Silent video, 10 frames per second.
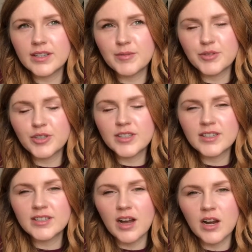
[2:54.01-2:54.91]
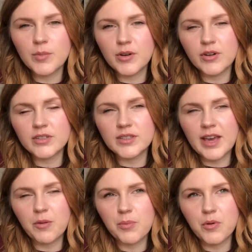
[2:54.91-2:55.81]
it was good at the start because it
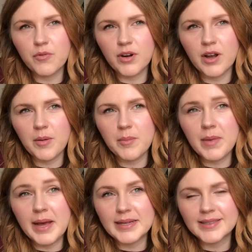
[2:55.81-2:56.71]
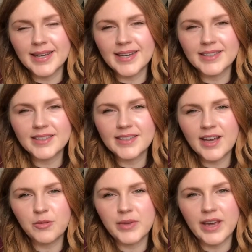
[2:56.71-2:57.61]
helped me overcome my anxiety and
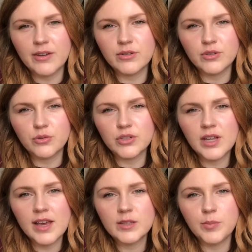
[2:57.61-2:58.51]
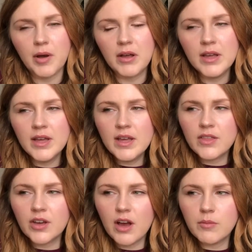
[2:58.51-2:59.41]
helped me get out and socialise. But
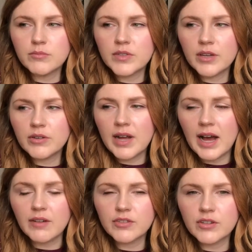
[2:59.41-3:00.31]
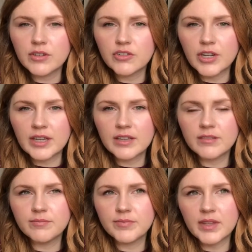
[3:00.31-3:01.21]
the come down after the
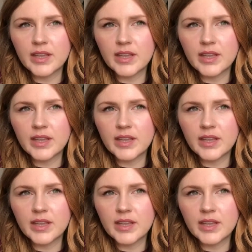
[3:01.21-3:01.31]
drinking,